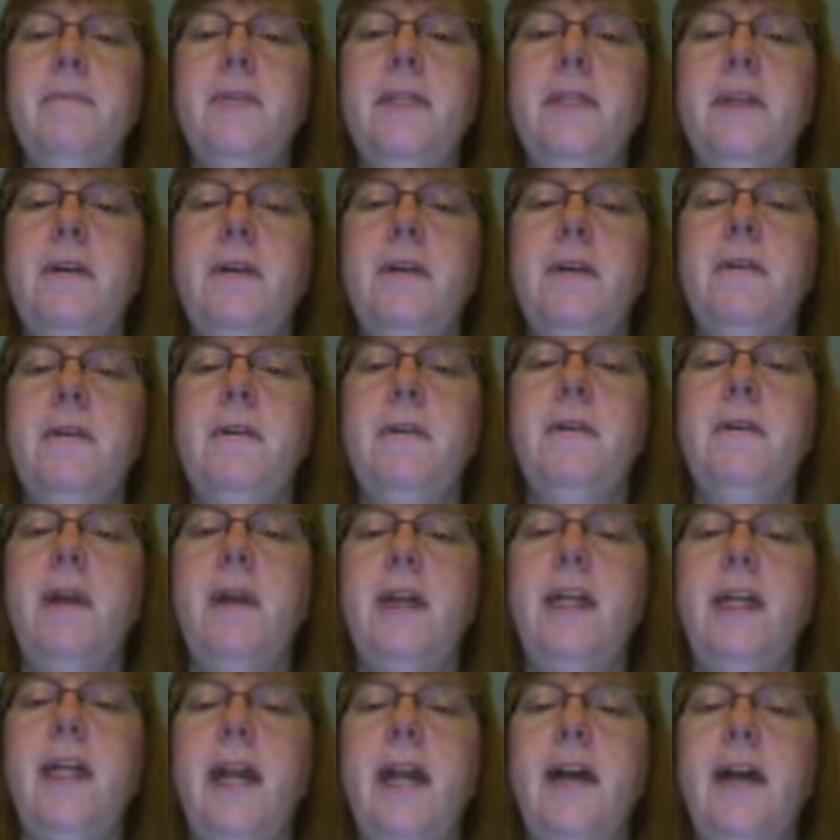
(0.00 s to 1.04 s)
So if you want
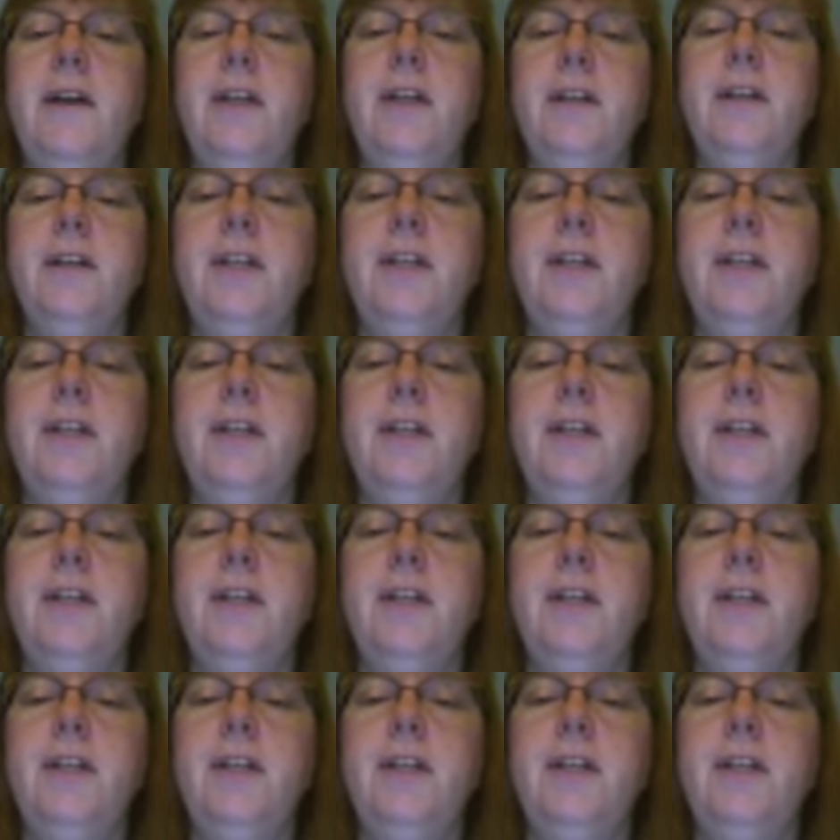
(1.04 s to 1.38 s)
to get out your